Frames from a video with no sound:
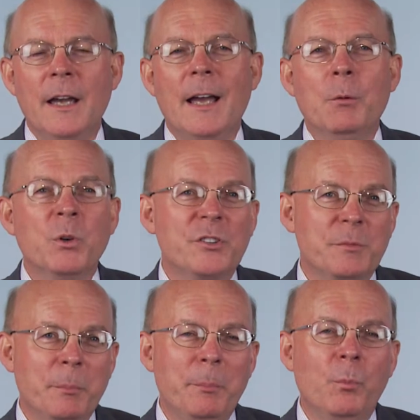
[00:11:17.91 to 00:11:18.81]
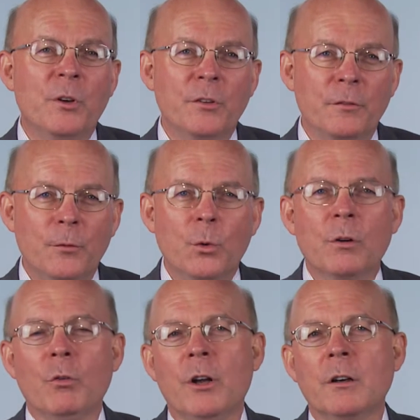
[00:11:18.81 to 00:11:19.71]
which was the
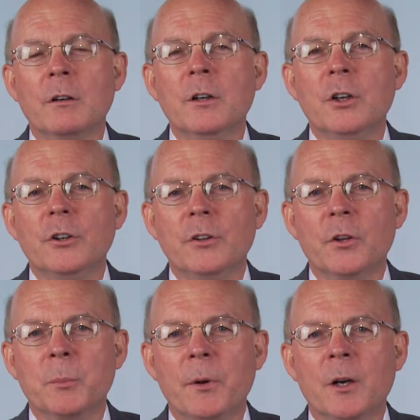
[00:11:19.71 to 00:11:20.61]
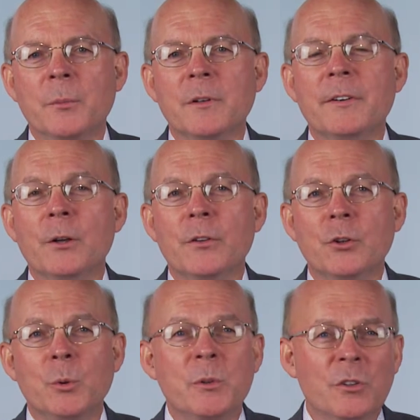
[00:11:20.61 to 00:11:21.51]
forerunner to the Department of Health
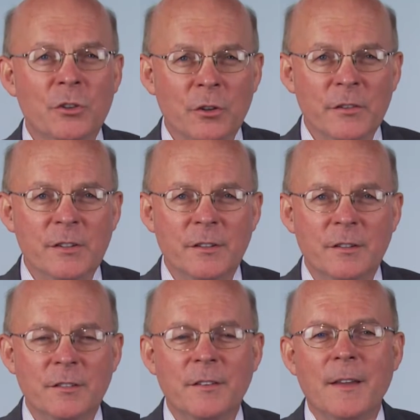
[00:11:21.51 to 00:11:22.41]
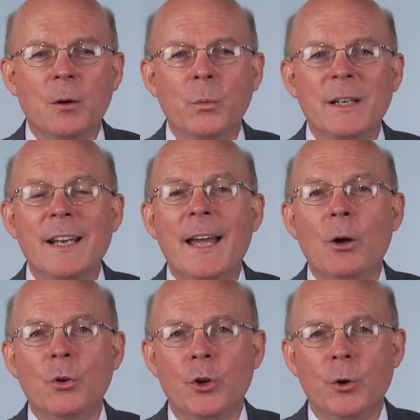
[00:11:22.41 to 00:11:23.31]
and Human Services that we
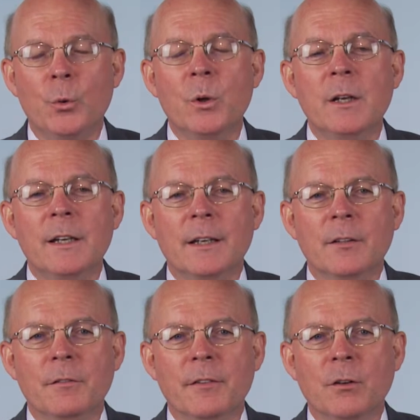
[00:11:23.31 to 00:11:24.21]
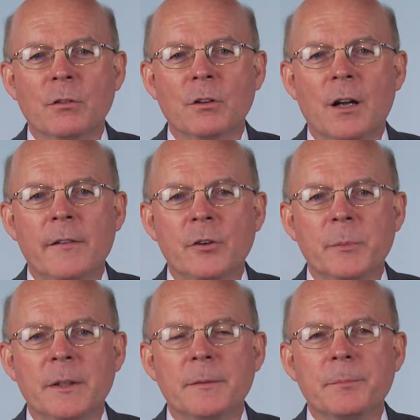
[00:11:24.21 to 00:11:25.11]
now know in the federal
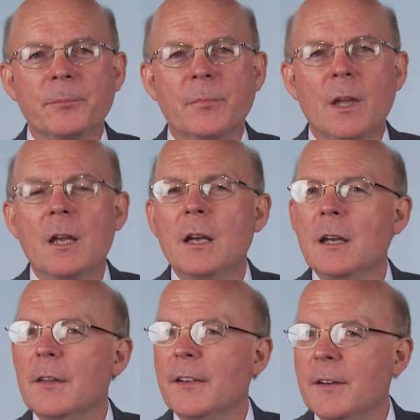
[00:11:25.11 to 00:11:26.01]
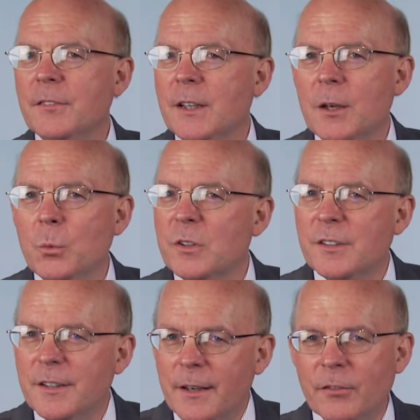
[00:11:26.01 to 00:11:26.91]
government. The FDA was
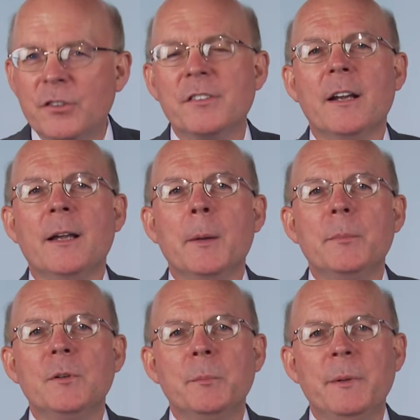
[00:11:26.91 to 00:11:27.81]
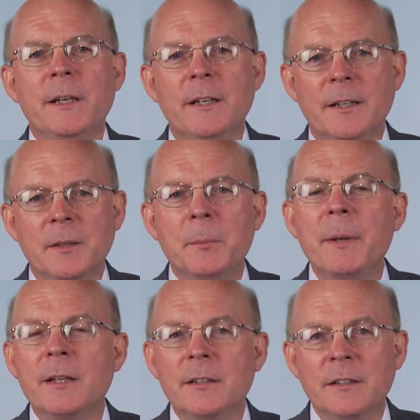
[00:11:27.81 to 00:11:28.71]
never set up to be an
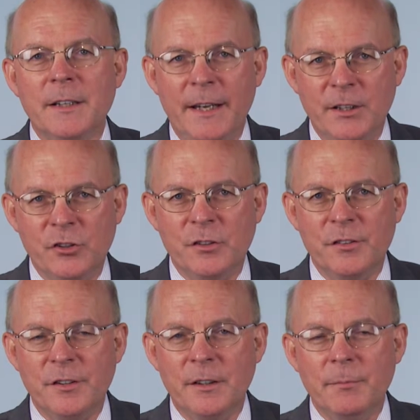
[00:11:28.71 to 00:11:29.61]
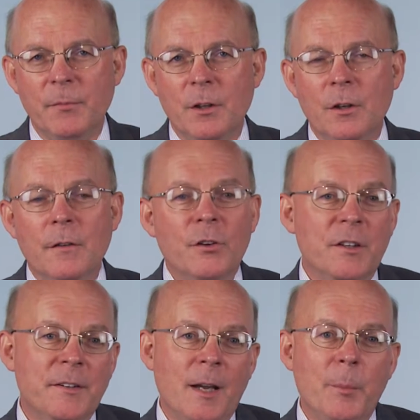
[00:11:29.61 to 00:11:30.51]
independent agency. For
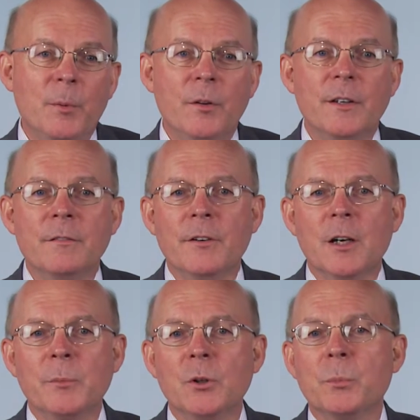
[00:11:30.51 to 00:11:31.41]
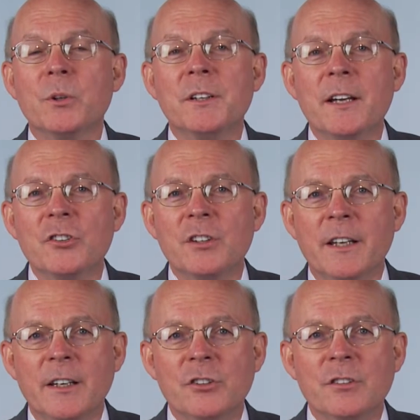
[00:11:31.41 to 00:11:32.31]
example, the Environmental Protection
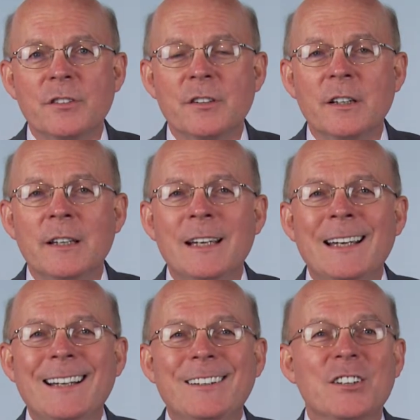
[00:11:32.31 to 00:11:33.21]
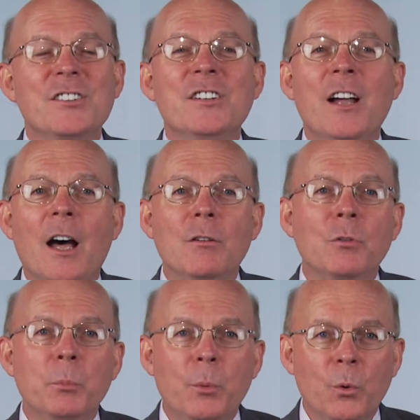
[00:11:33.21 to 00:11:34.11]
Agency does not
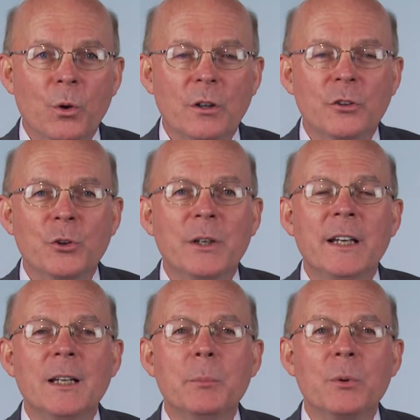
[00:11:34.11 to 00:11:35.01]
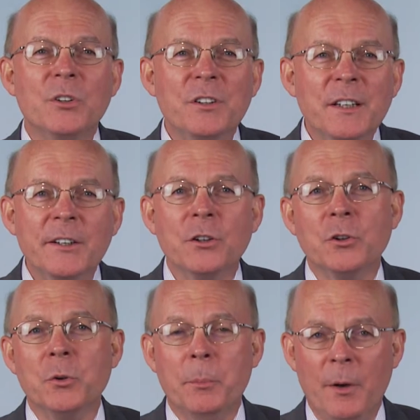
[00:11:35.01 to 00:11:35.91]
report to any
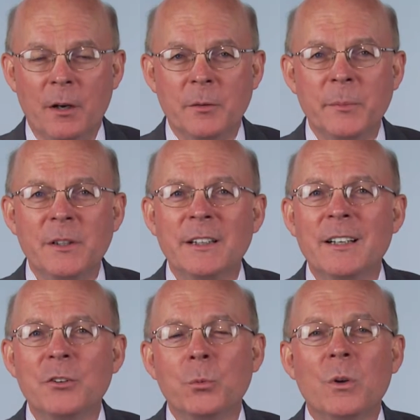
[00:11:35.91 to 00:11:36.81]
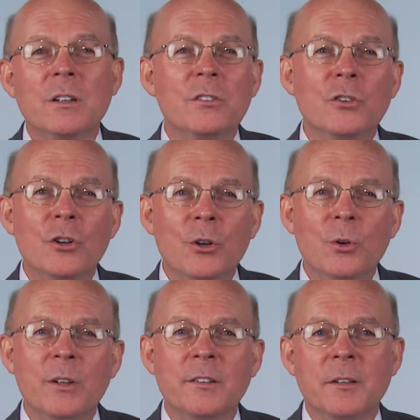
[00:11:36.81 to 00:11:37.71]
particular department. It is what is
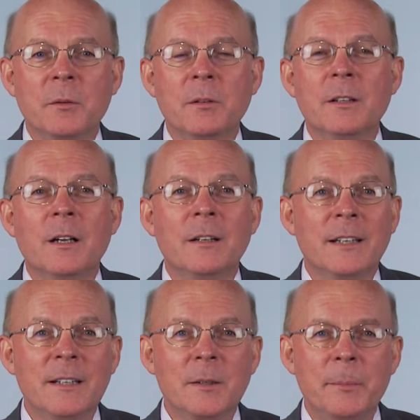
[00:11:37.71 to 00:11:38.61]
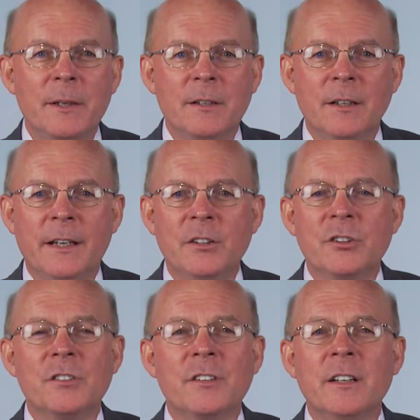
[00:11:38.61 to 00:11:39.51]
known as an independent
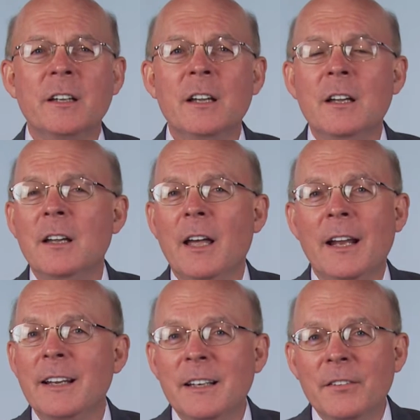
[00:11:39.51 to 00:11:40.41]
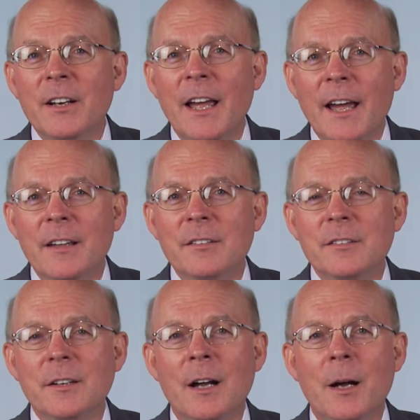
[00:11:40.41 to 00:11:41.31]
agency, and it even
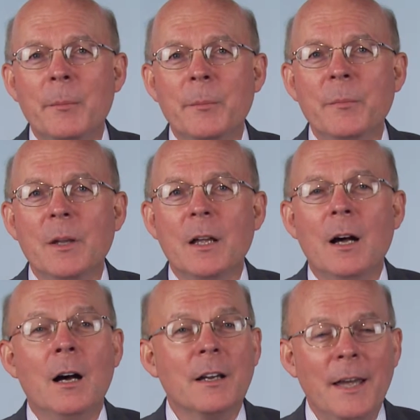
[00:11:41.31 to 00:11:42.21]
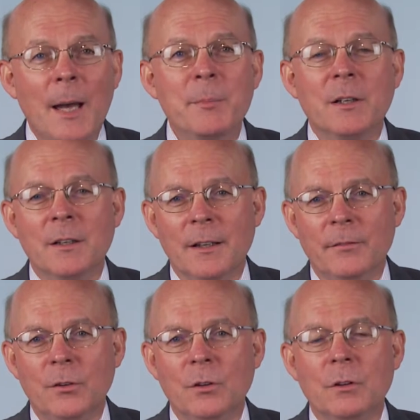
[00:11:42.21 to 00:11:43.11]
has a
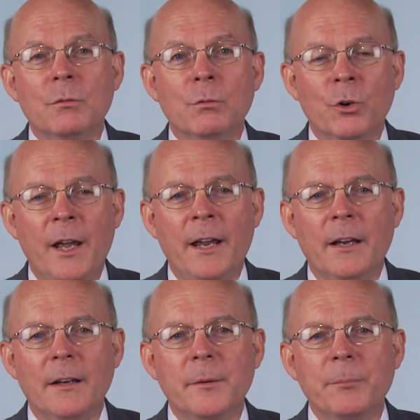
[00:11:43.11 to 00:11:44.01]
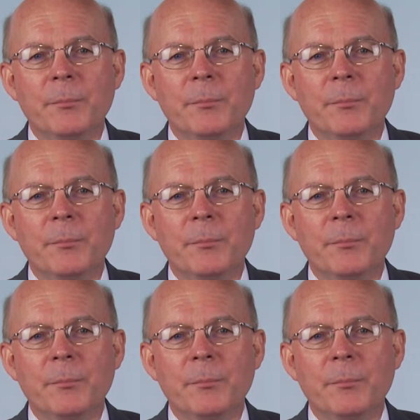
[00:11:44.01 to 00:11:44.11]
cabinet-level rank.